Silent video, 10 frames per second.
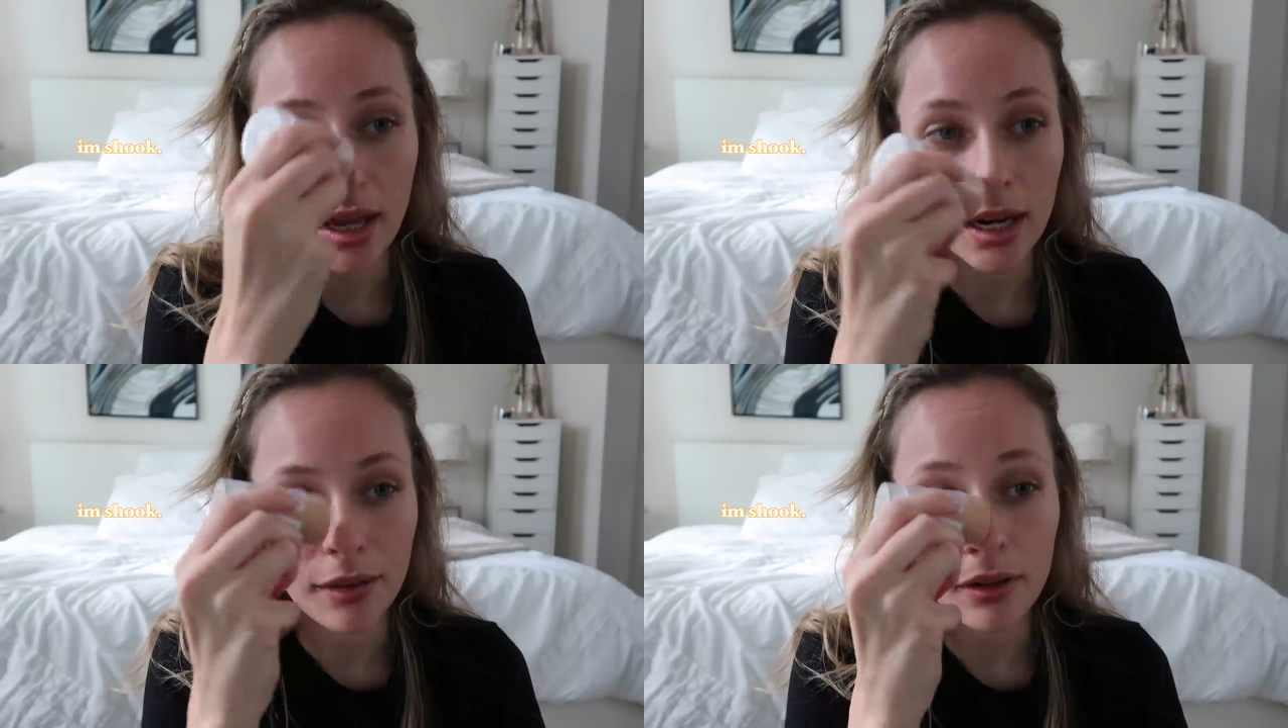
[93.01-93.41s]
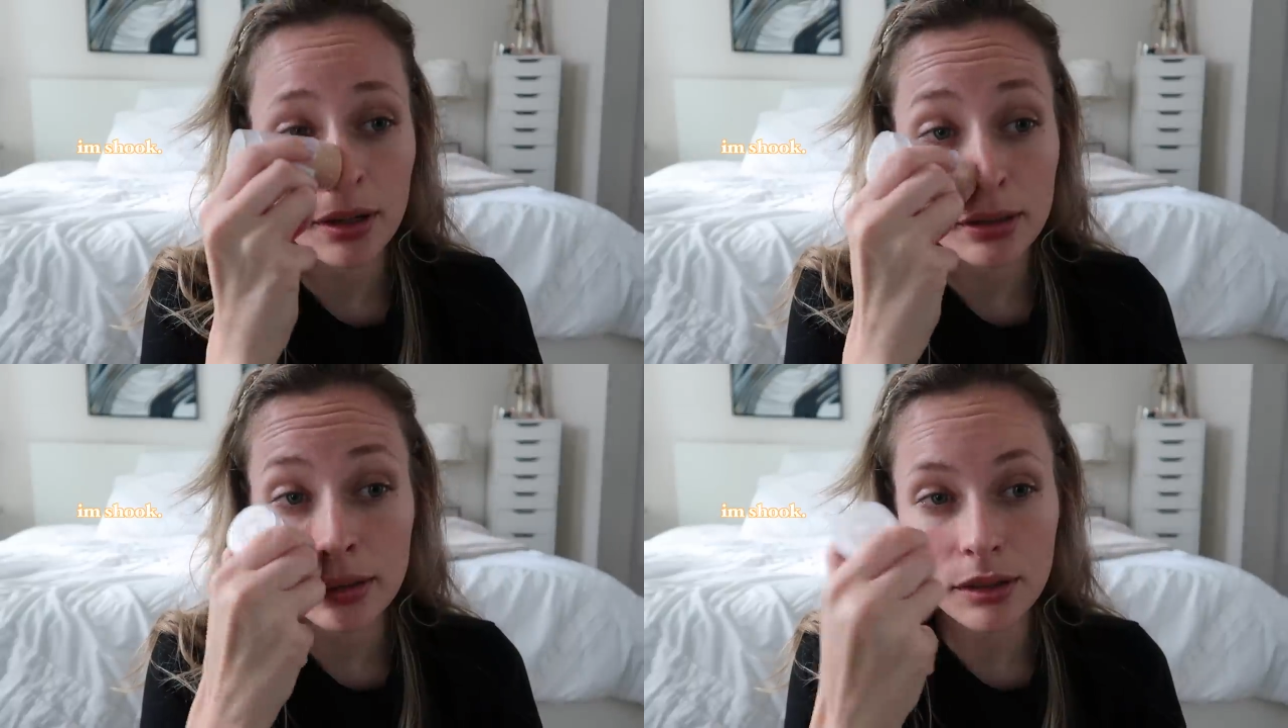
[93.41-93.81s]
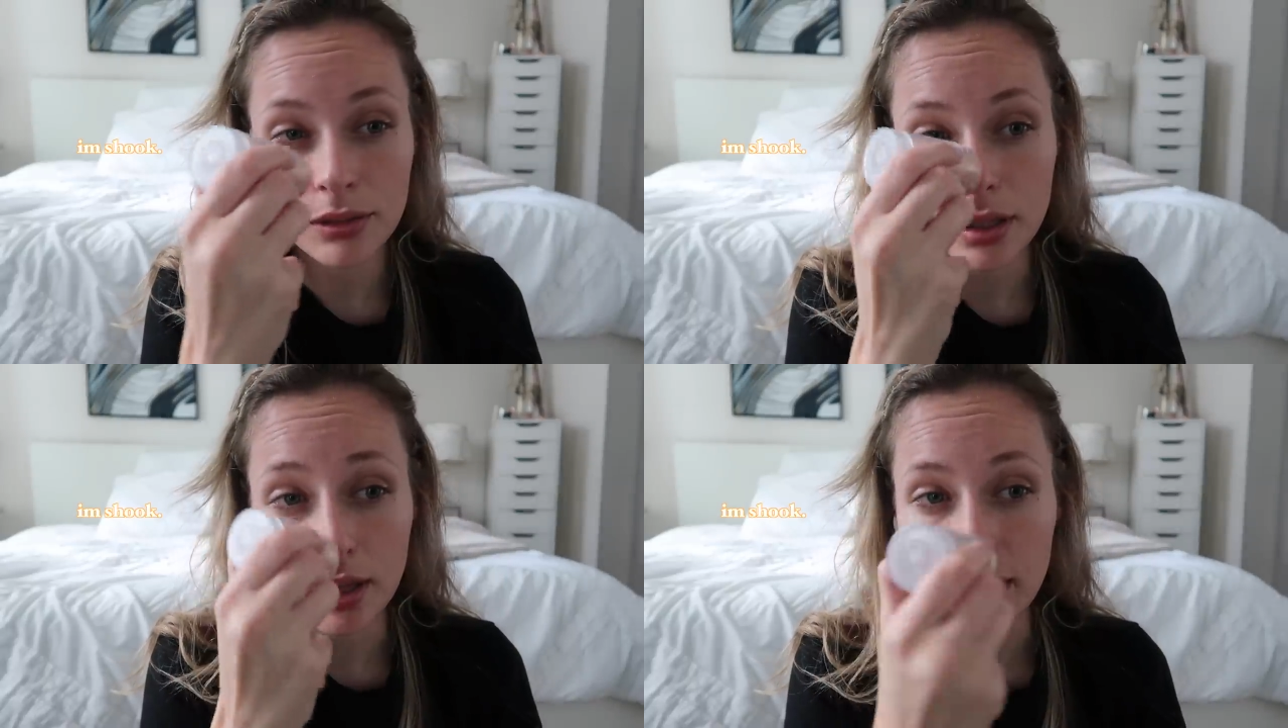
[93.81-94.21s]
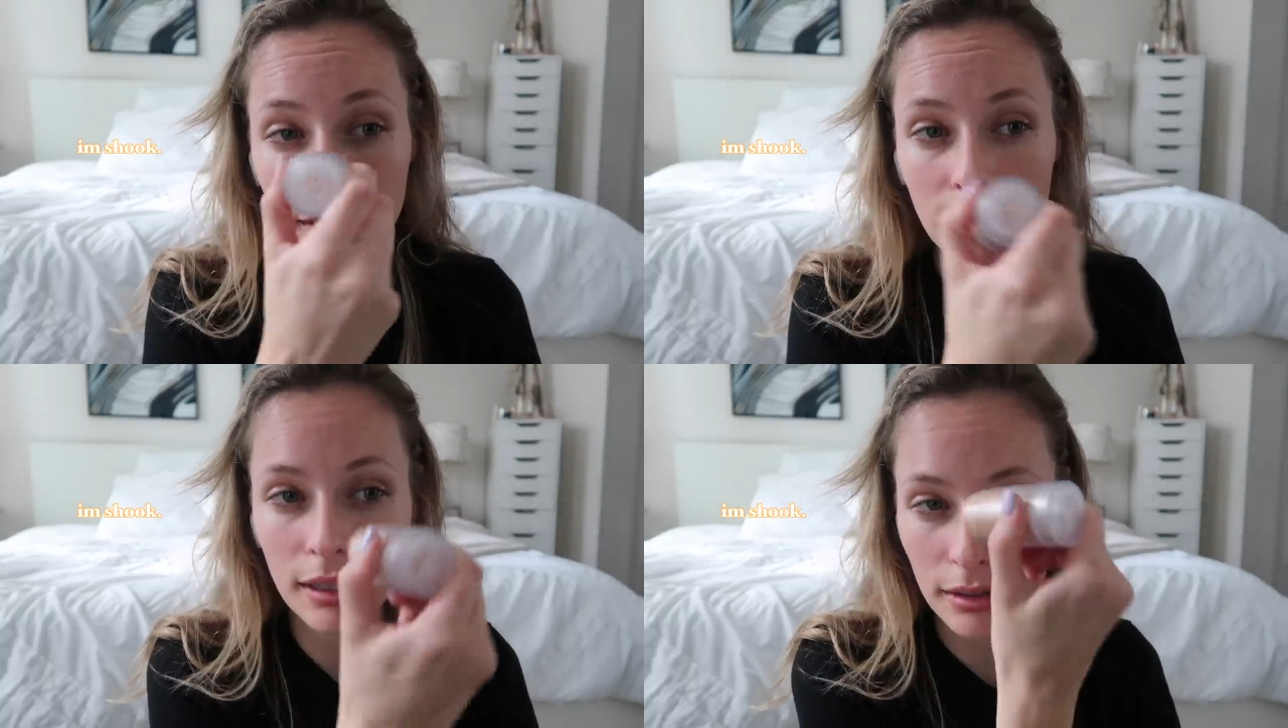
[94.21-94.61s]
And I've honestly really
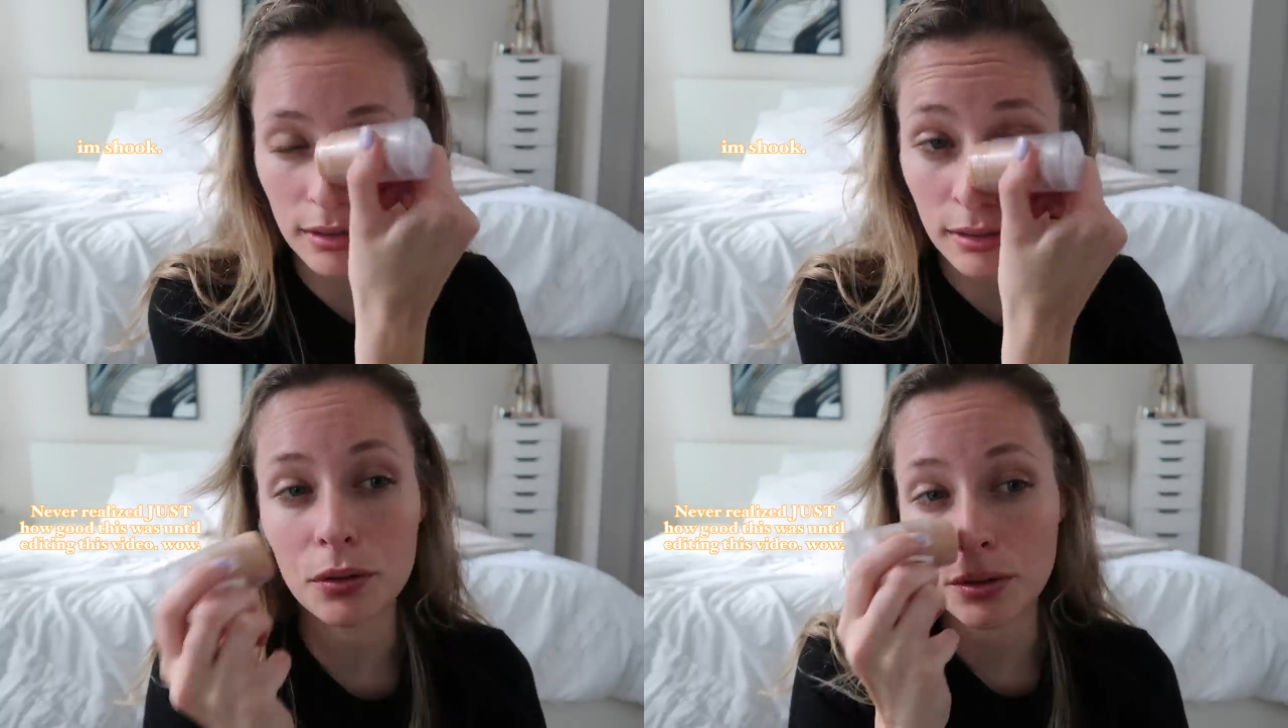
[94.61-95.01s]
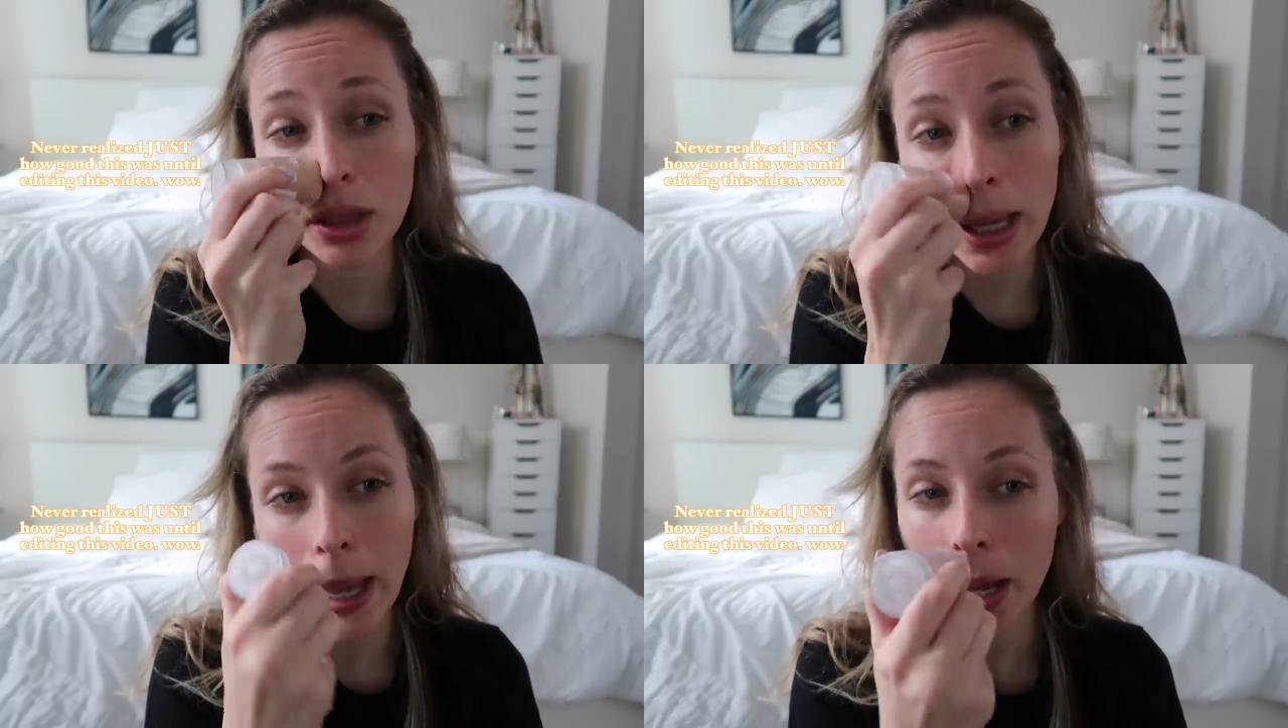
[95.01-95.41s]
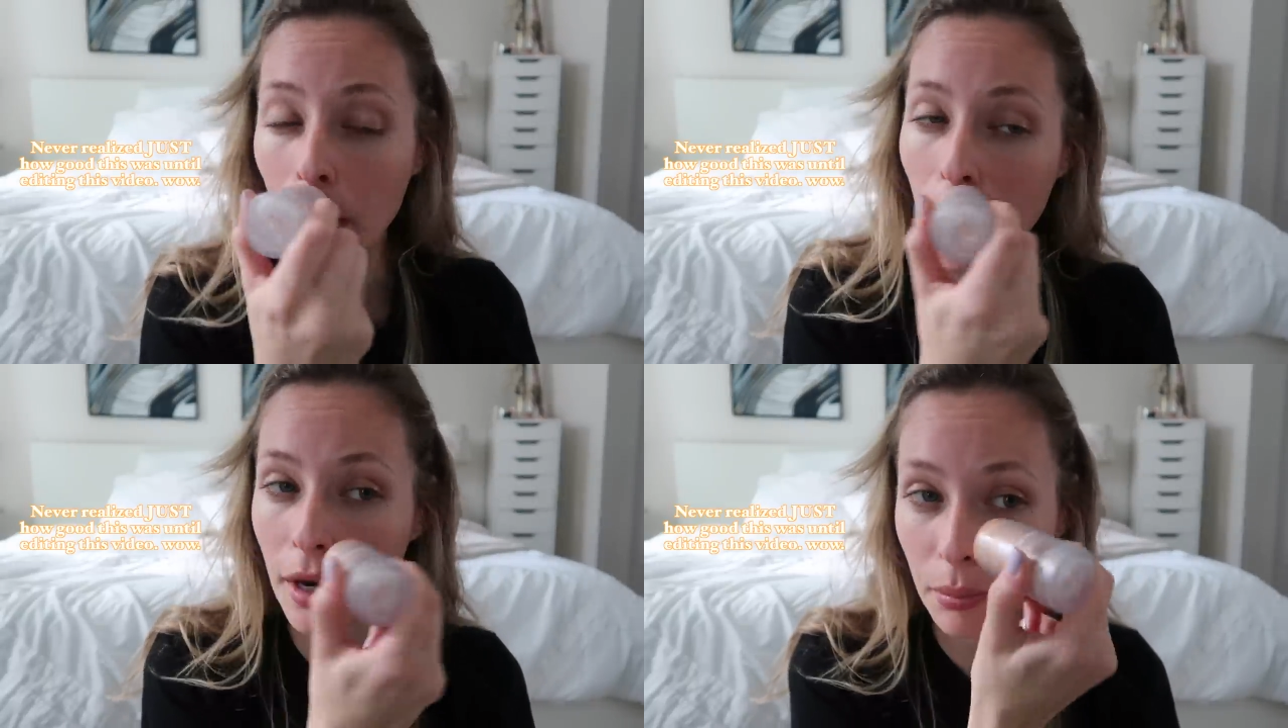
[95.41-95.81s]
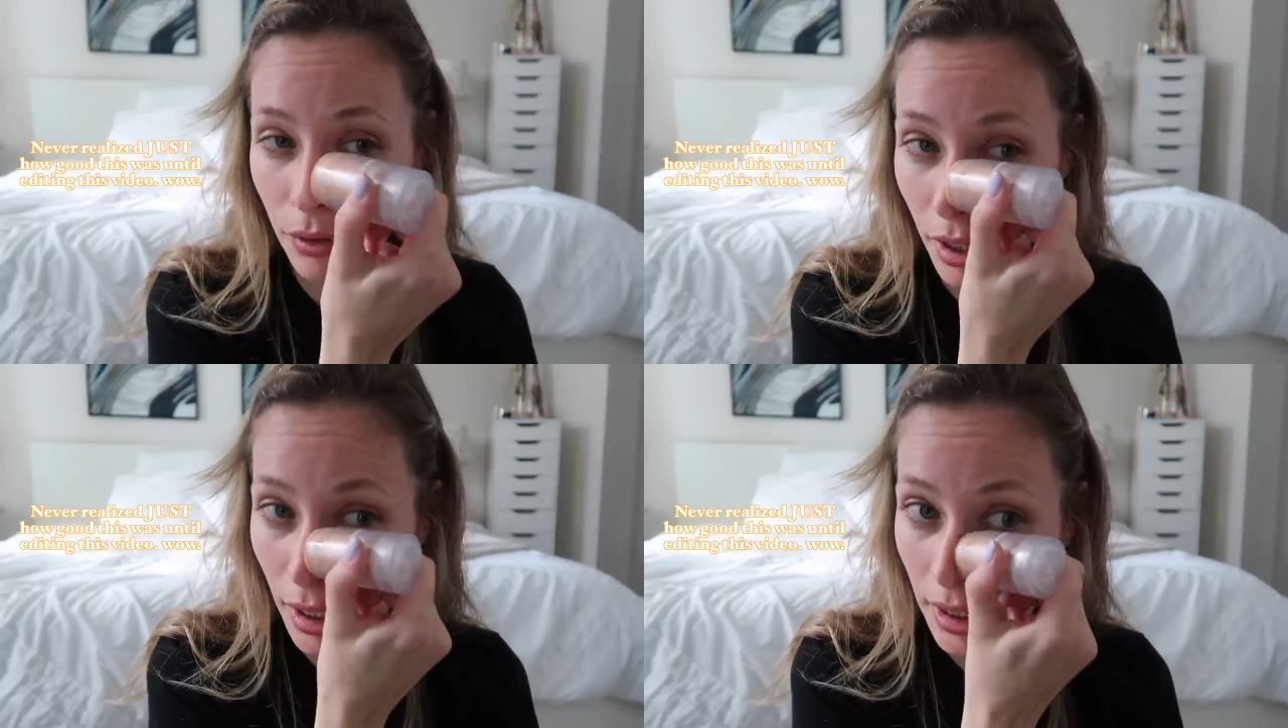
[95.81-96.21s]
liked it. It's a really good
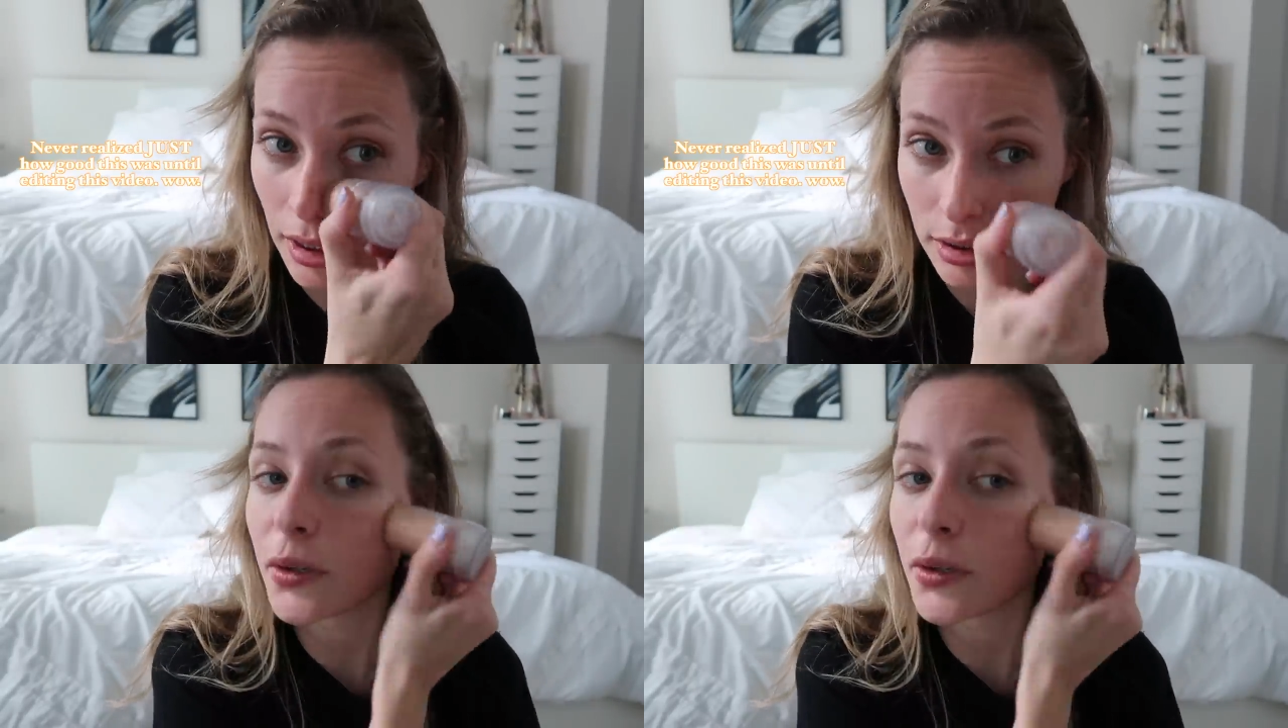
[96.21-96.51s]
product.